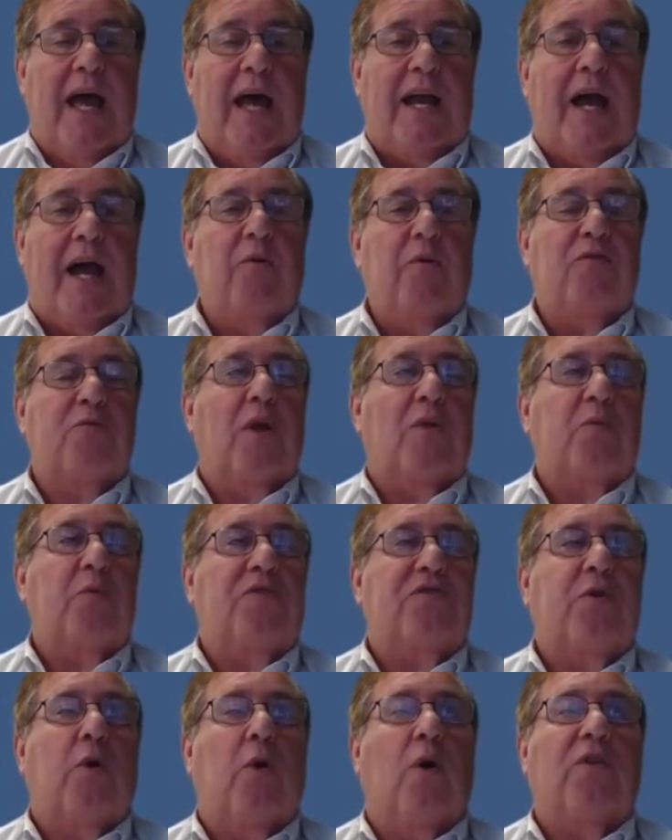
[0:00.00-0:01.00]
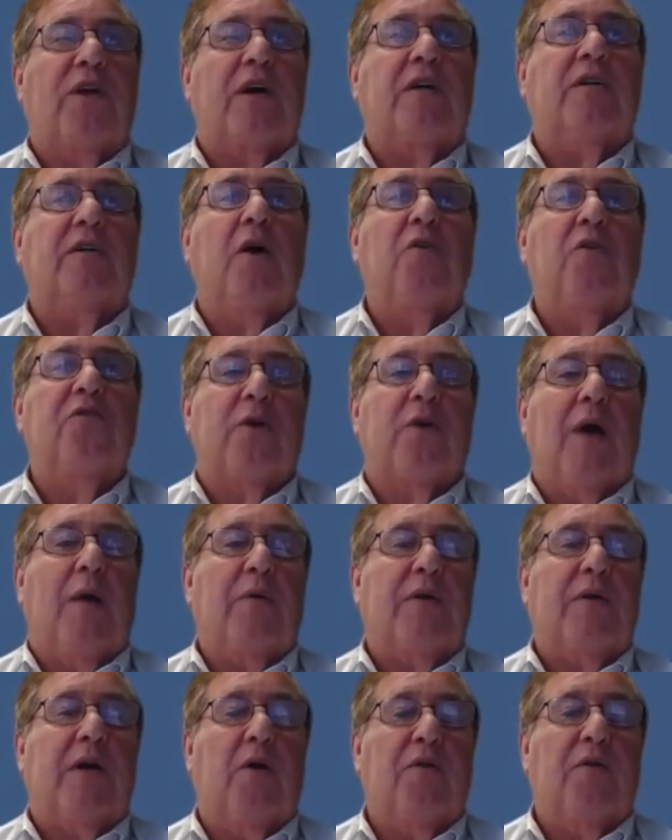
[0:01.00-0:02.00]
and I was what was called a closer.
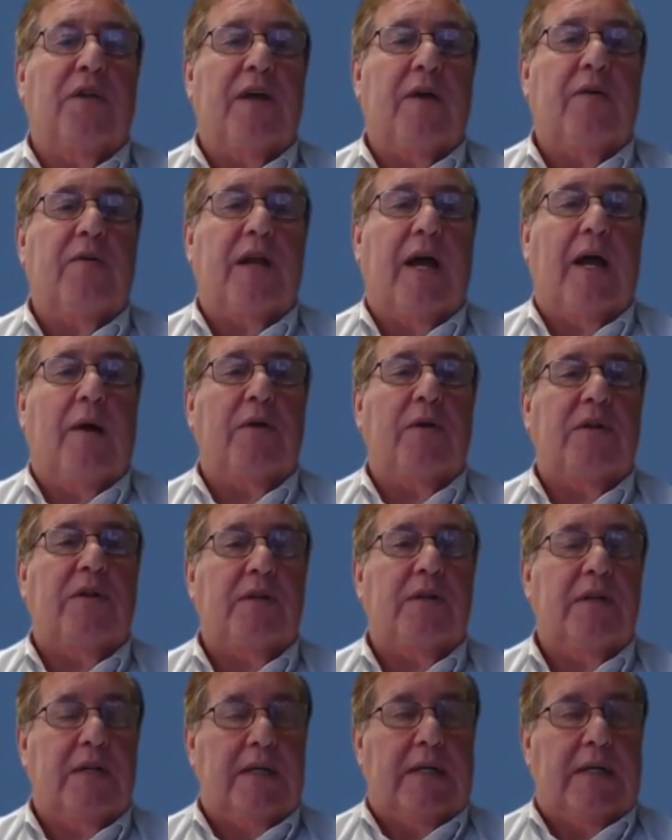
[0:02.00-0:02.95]
I would go there and I would,